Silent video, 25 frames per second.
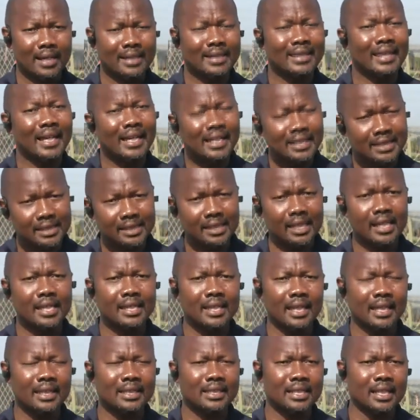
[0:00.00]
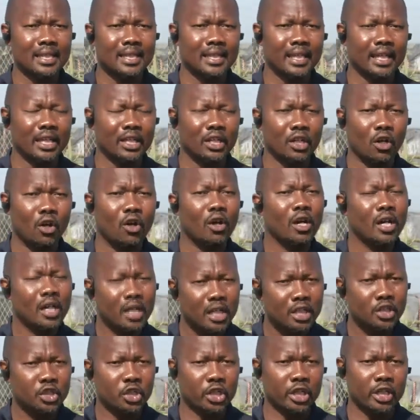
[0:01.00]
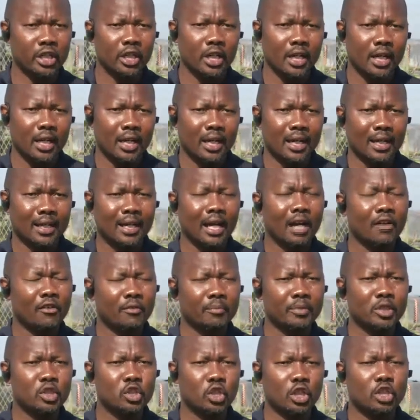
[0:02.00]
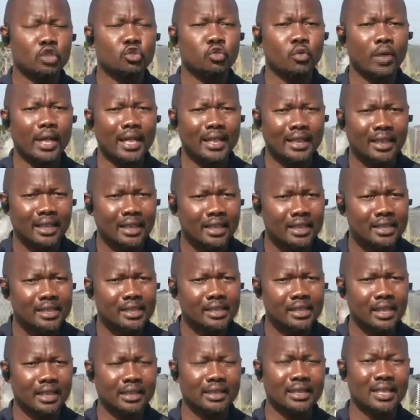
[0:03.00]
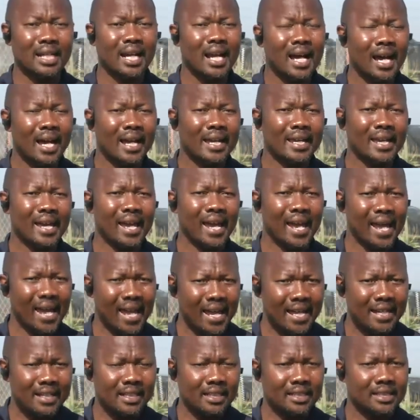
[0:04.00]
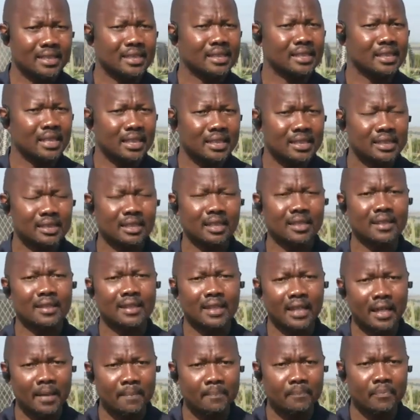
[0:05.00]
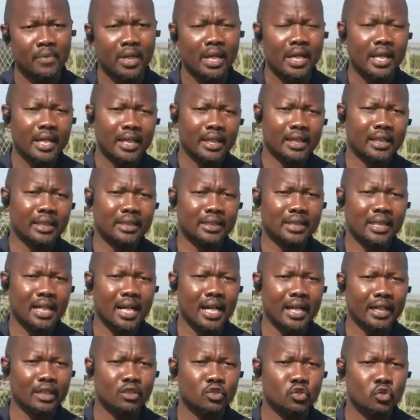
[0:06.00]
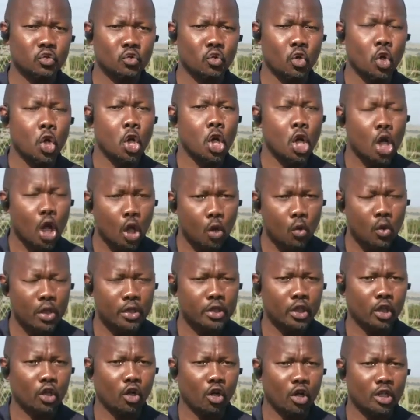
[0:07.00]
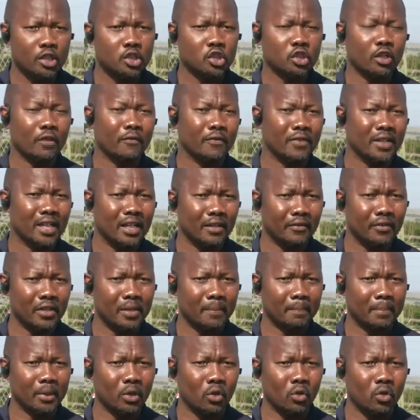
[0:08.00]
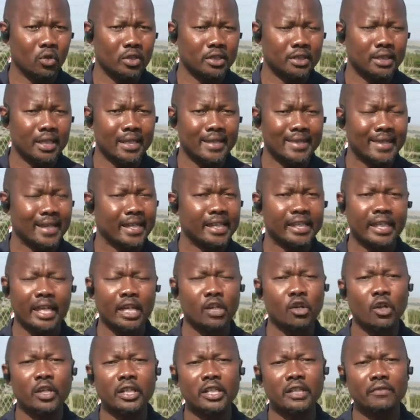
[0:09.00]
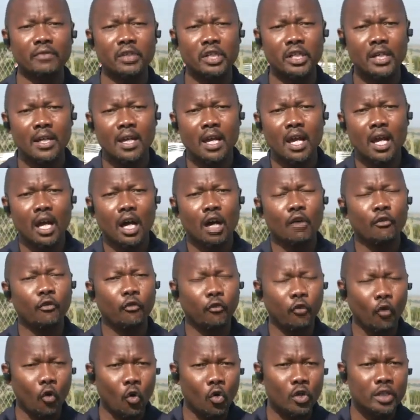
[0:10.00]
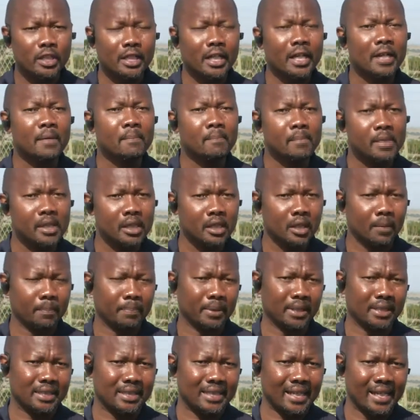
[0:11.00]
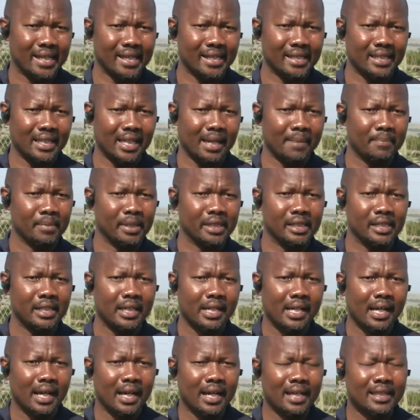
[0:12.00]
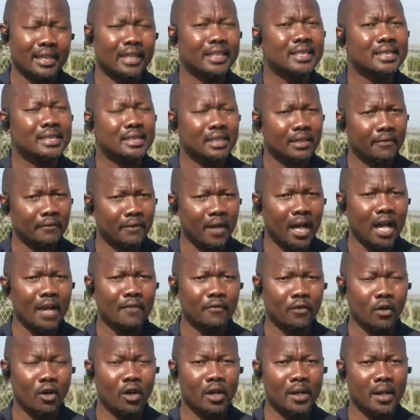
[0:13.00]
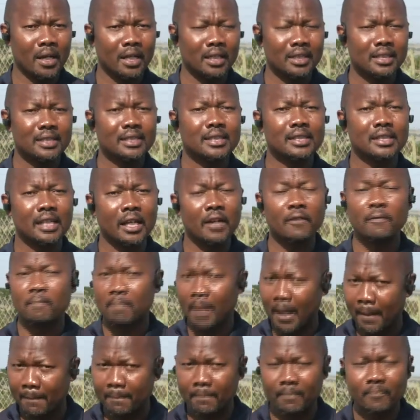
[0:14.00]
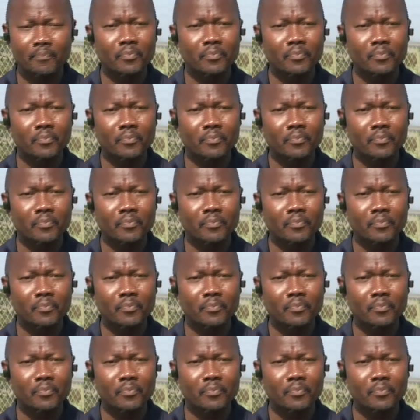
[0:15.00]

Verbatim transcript: they say that they are urging a government to at least try and assist them in trying to lower the cost of living because they cannot even afford a meal per day i mean mean uh, they survive on stave pipe